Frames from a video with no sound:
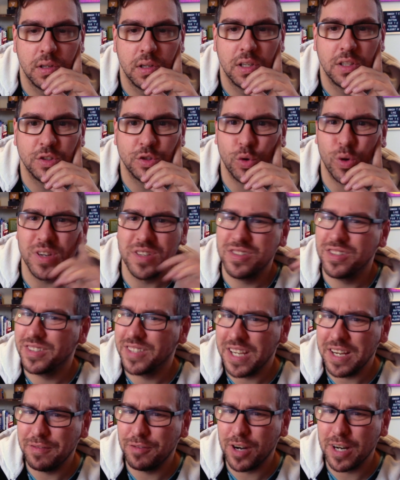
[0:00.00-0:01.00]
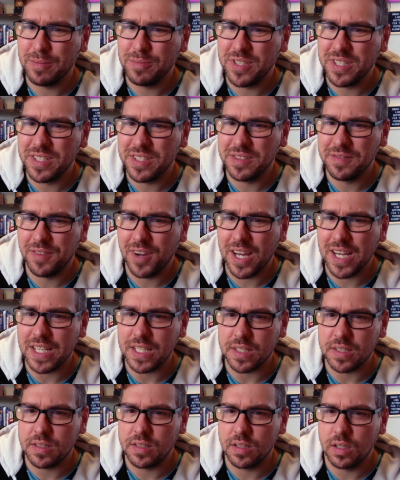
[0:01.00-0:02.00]
So I took Dave Ramsey's
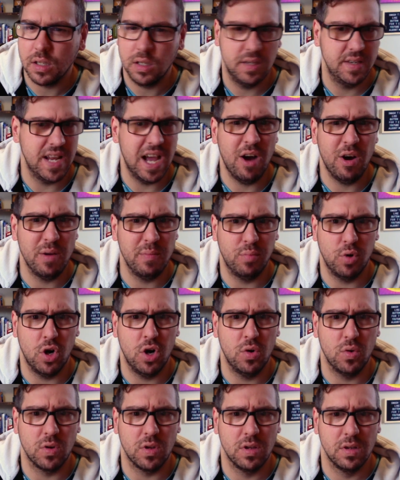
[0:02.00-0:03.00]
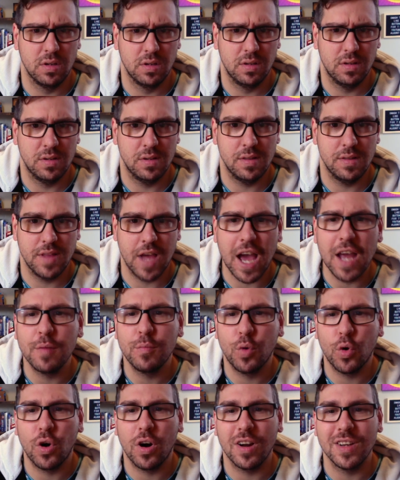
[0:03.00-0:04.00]
advice, and now I'm broke. That and
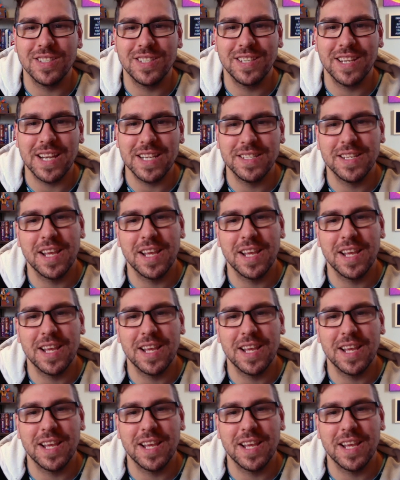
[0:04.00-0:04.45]
more on today's